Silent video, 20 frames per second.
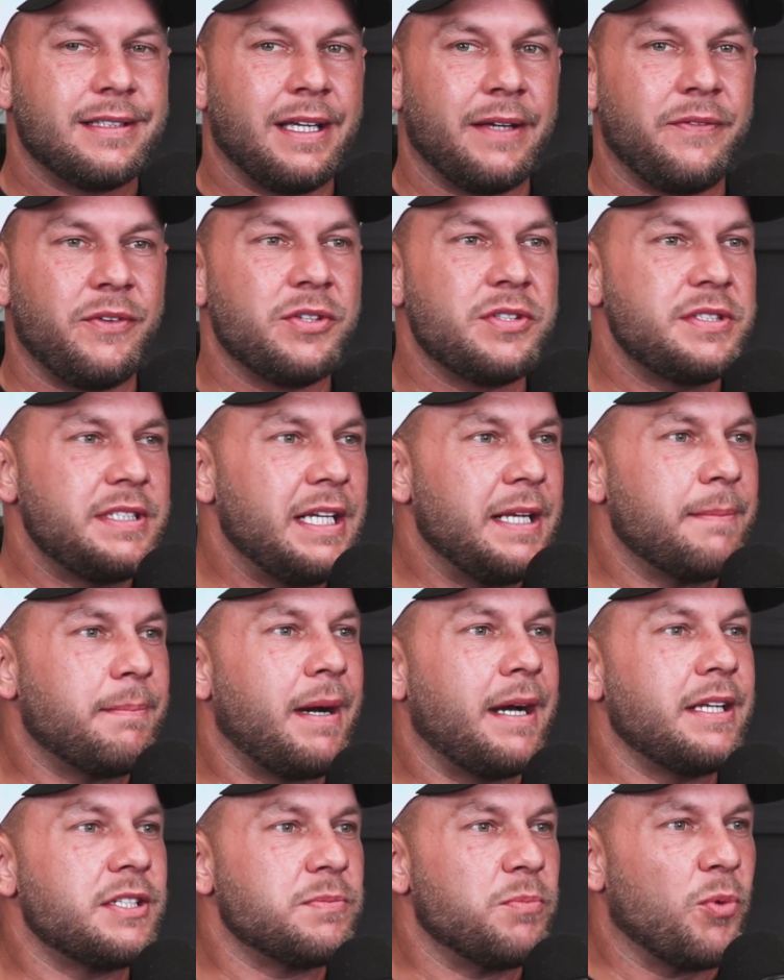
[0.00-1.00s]
if your state of
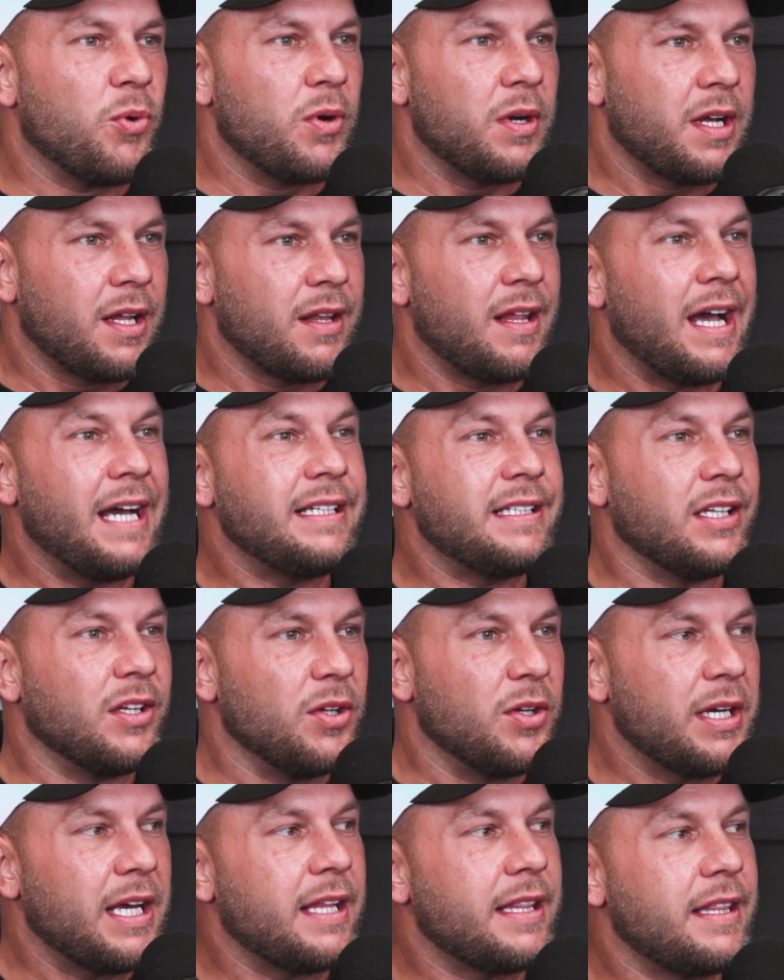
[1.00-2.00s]
mind is more inclined to
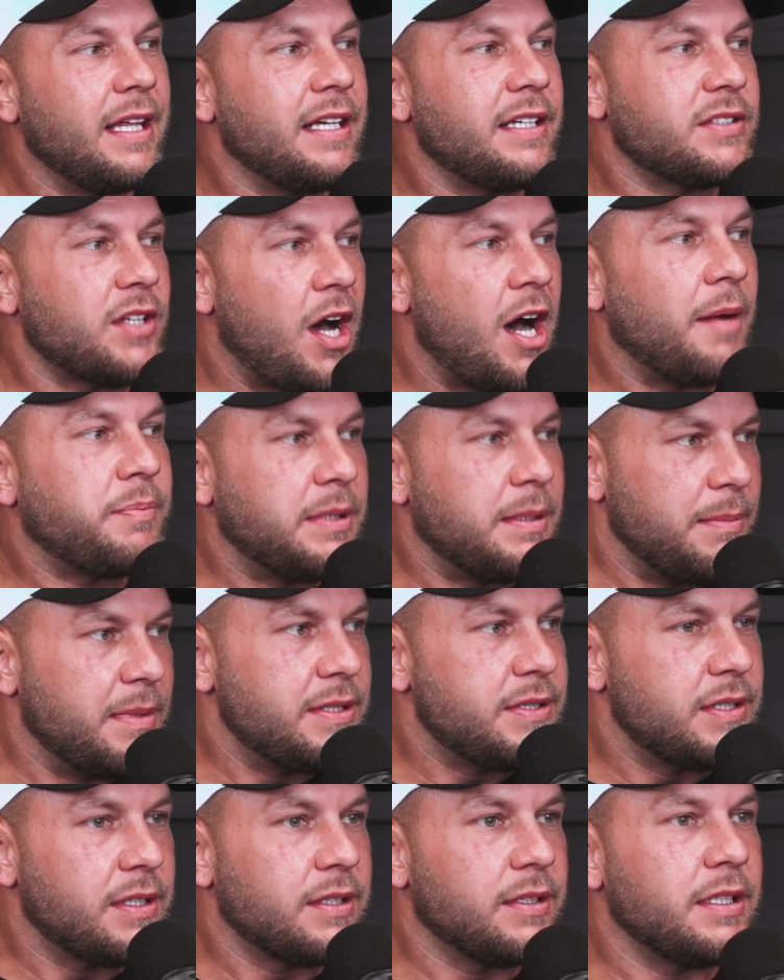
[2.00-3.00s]
look at things
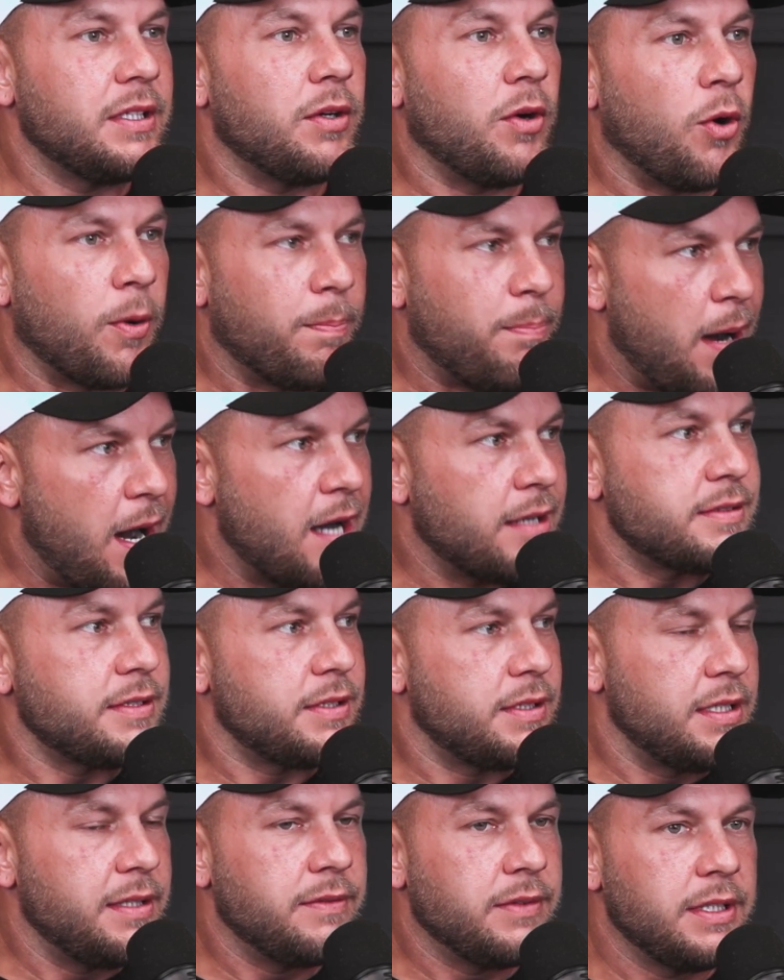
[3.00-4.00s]
optimistically or
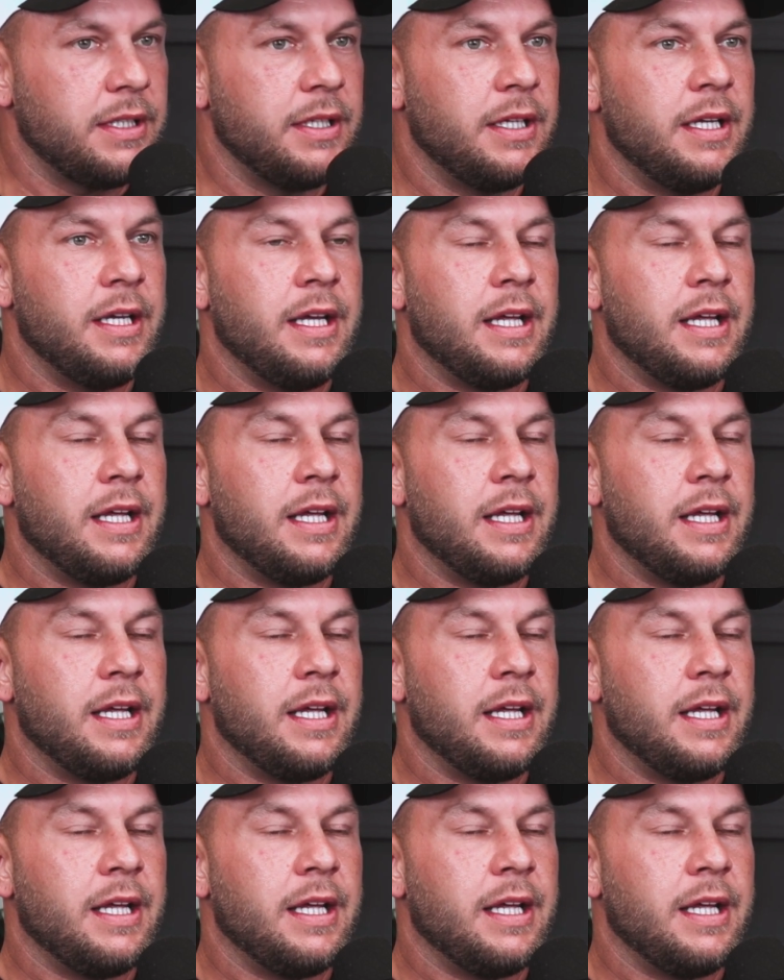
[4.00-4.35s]
positively,